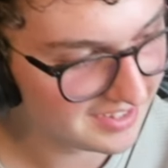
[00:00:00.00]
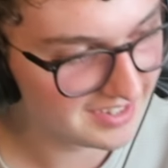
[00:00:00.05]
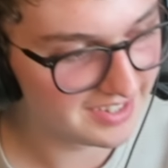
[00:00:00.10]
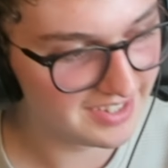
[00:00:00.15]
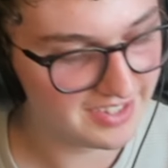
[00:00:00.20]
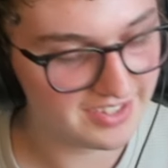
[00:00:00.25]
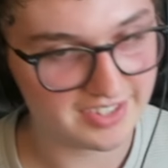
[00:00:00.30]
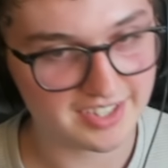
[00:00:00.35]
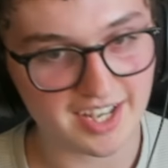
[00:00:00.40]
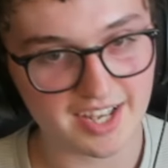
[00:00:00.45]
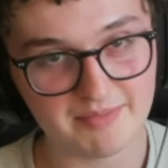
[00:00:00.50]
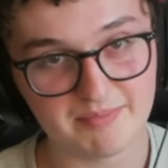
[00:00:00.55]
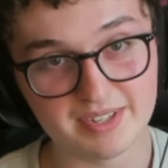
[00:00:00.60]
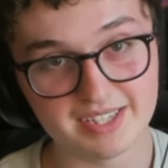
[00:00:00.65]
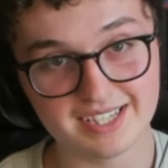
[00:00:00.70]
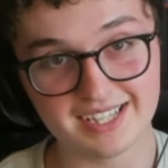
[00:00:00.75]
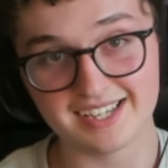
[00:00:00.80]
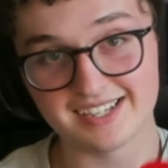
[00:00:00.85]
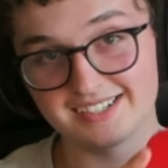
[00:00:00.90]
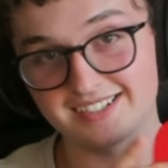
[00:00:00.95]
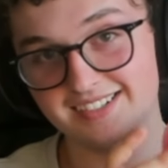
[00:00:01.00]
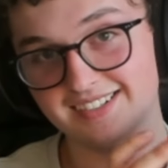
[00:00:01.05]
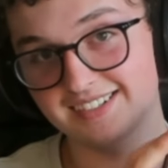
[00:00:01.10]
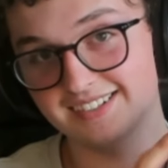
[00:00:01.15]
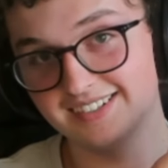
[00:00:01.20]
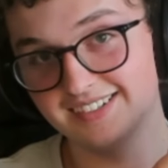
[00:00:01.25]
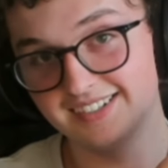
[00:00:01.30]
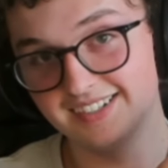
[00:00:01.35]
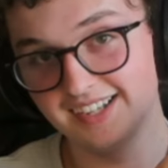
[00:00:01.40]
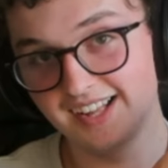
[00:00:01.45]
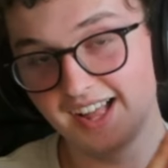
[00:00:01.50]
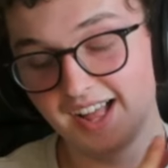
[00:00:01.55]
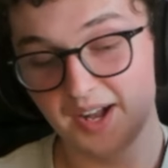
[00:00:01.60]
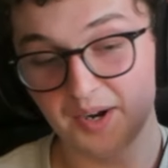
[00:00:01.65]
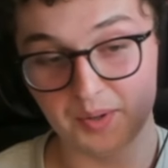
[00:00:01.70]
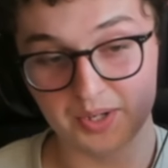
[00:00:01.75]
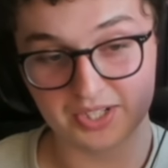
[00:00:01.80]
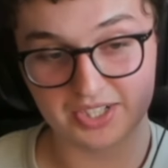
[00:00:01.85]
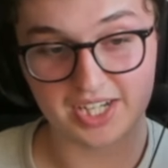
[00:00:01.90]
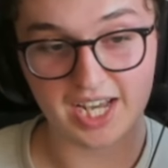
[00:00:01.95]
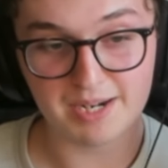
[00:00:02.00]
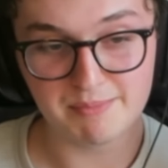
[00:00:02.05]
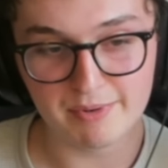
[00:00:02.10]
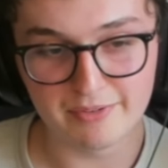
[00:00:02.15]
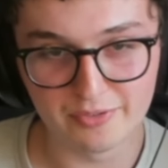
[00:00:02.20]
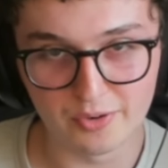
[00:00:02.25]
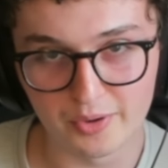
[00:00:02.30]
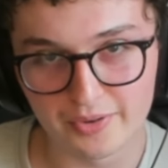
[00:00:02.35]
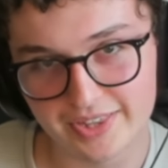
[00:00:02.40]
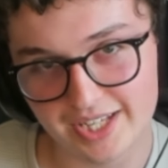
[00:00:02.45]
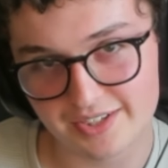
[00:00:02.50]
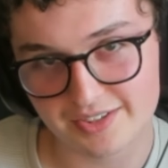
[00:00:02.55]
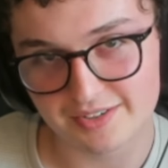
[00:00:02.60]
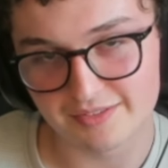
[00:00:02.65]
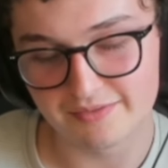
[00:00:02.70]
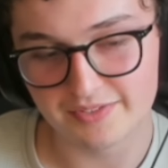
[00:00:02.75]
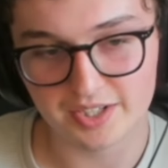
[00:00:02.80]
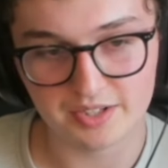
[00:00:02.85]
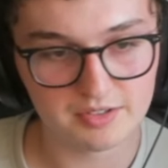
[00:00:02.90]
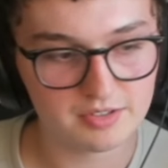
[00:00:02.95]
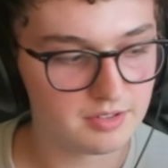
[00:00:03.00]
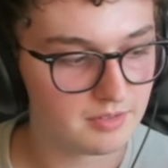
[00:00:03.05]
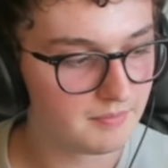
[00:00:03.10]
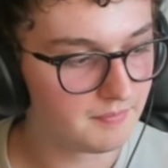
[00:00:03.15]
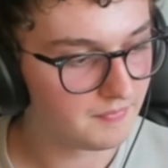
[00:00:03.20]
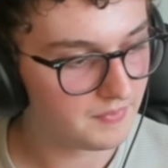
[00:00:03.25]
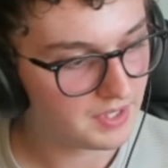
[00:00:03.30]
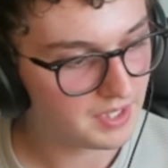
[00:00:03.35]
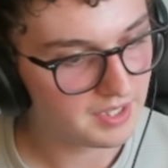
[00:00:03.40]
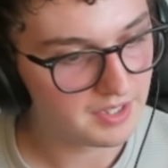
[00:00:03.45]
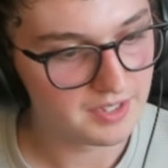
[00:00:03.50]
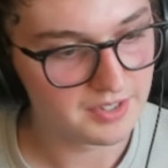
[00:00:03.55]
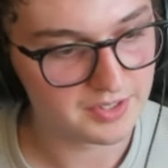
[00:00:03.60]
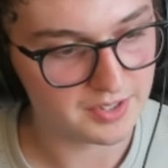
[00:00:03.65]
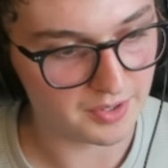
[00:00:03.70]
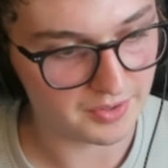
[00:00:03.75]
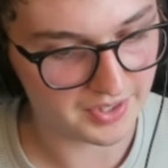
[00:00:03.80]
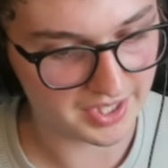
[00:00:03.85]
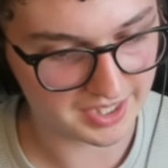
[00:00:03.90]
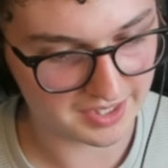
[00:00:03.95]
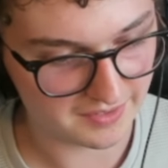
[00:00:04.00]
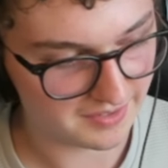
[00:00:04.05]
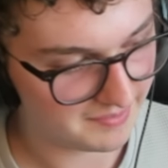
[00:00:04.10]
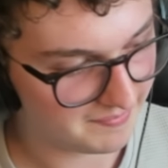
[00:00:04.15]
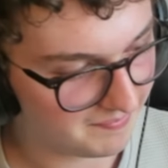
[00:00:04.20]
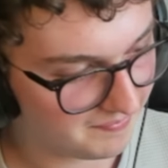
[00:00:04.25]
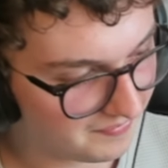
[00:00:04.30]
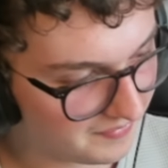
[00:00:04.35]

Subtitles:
she gave me this, which gained me 4,000 views. So thanks,